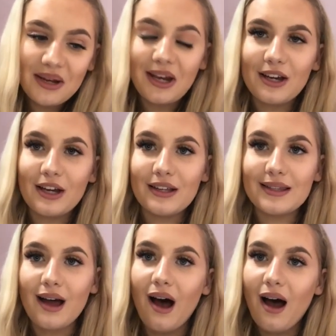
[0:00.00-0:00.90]

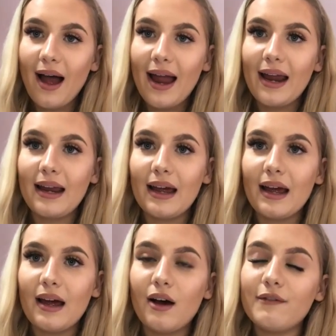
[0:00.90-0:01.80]
because
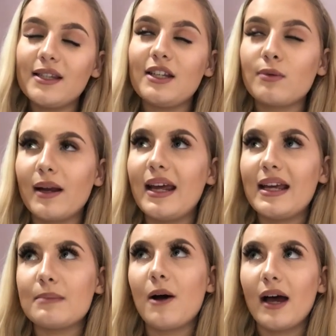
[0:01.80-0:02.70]
it
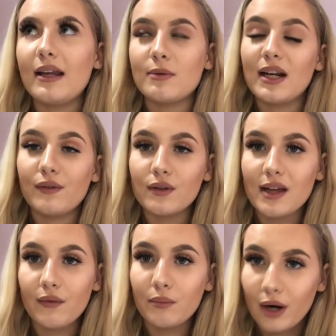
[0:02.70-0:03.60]
is party
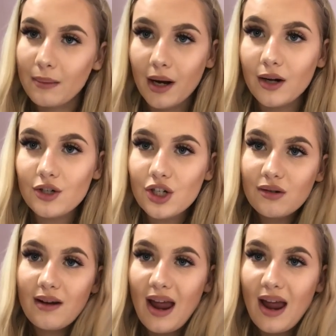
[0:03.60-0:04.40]
24/7 pretty much.